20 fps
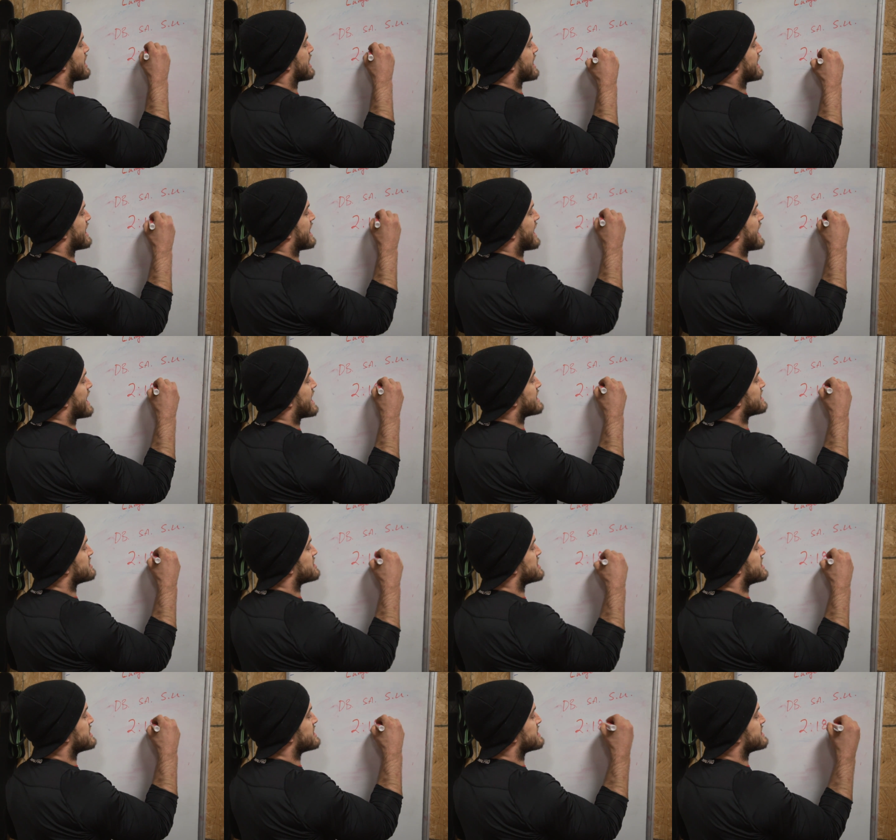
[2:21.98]
and
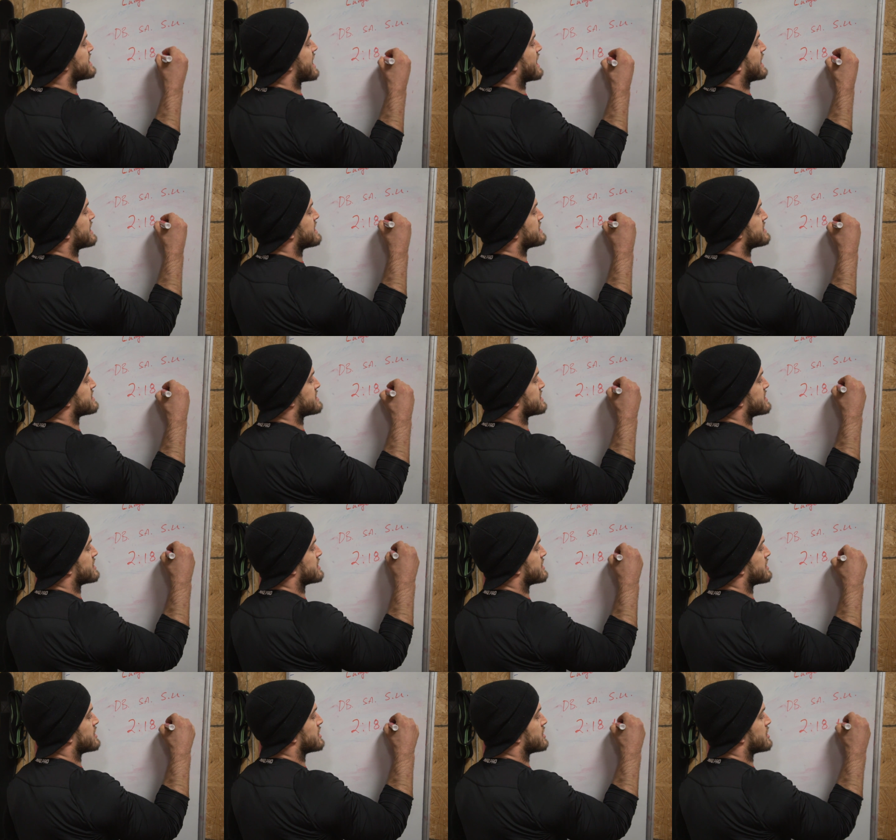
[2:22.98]
eighteen
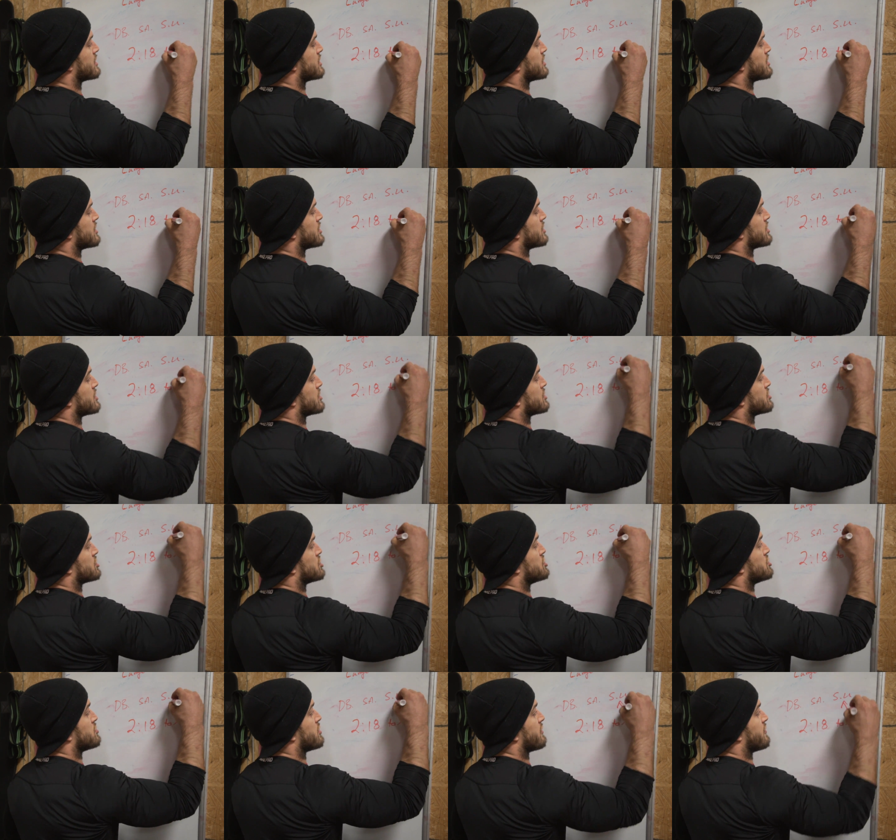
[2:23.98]
seconds
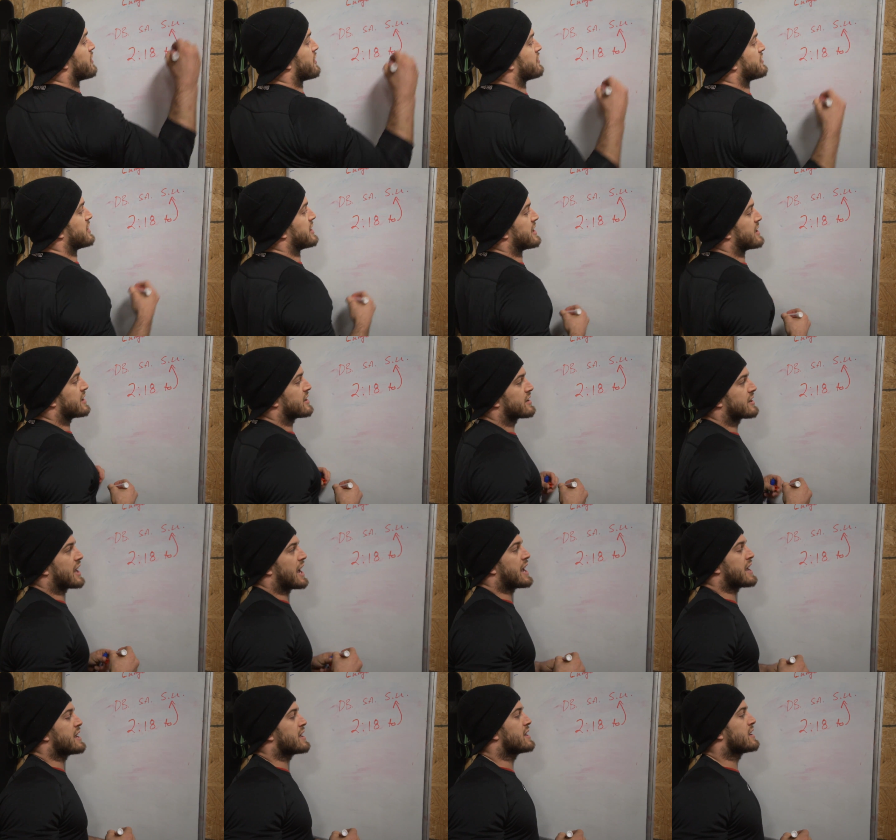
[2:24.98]
to do the fifty,
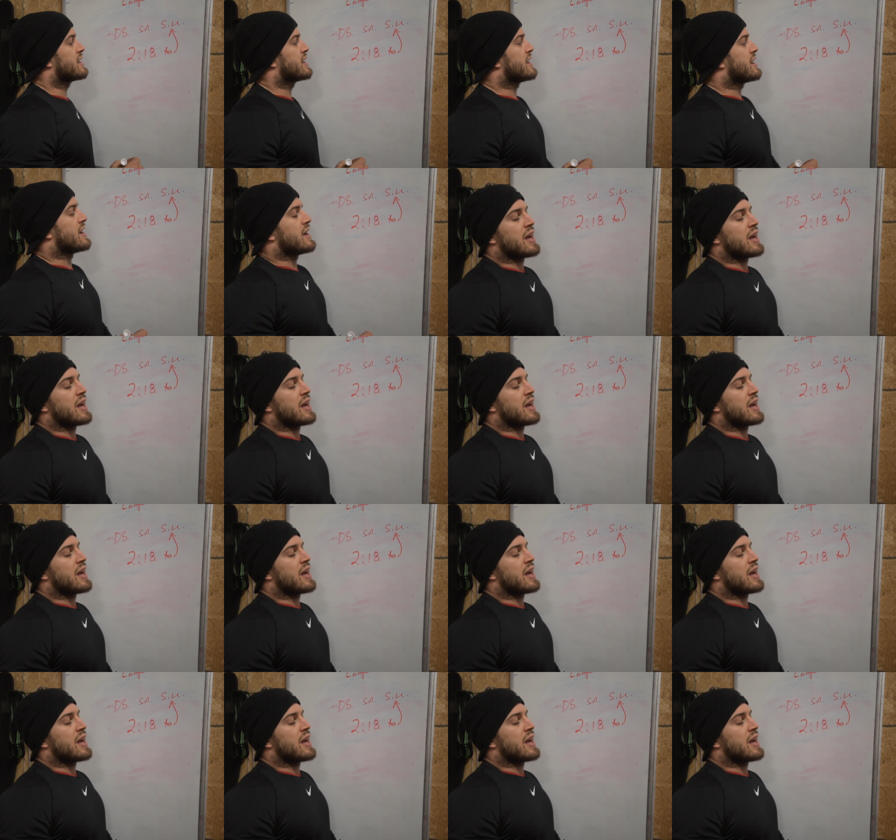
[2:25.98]
okay?